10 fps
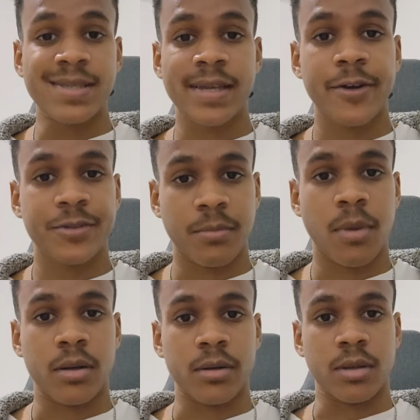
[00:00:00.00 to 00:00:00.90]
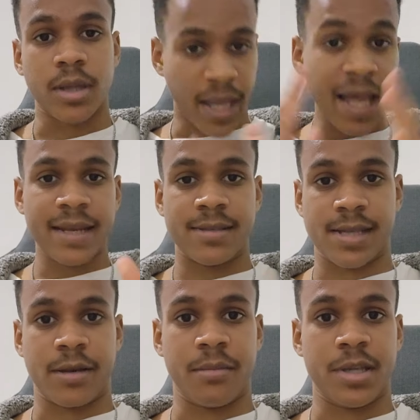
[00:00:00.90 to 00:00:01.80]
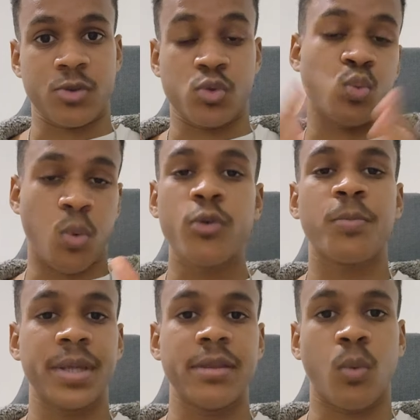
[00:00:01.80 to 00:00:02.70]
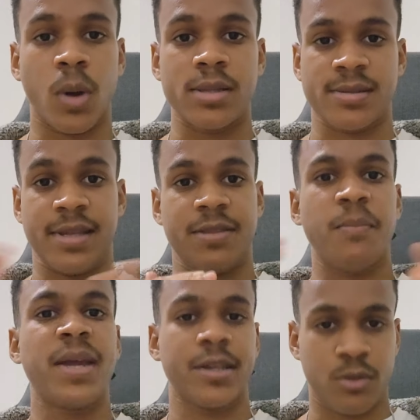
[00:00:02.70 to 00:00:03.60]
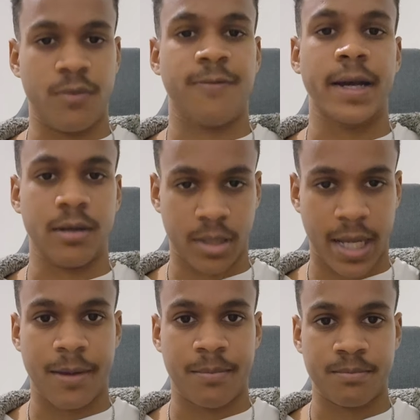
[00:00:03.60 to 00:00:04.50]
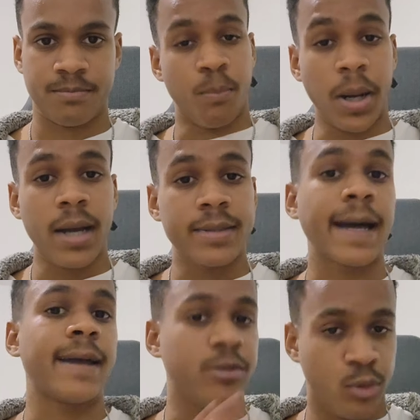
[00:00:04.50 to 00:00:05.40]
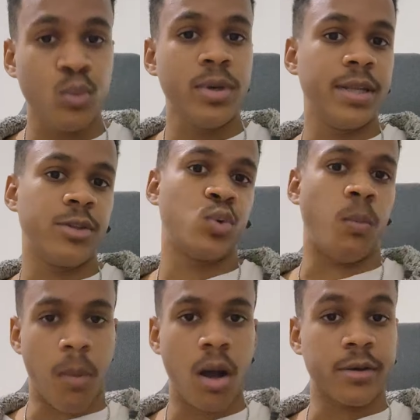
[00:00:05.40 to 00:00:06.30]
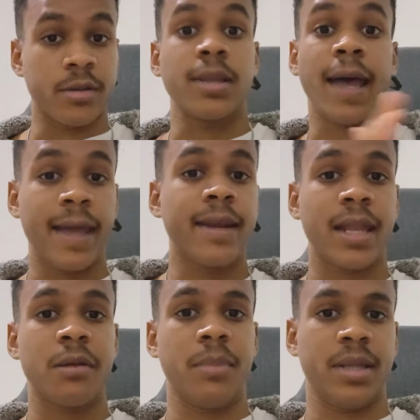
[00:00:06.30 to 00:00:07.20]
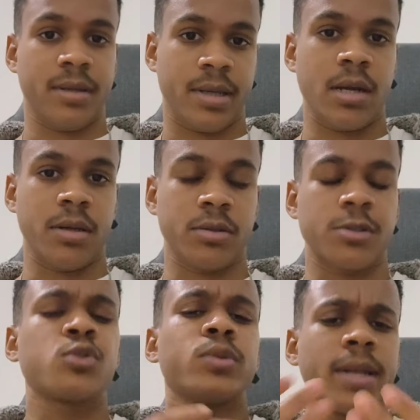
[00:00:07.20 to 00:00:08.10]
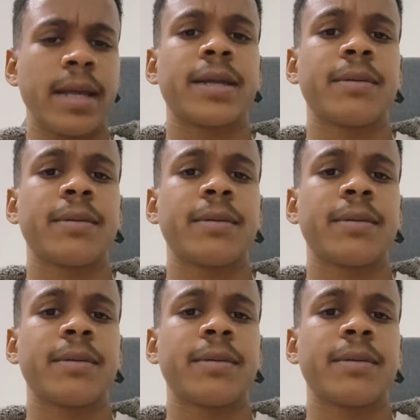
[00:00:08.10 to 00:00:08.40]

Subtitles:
this character model and his animations won't be the ones that make it to the final game. But I do need to model and animate the character so that I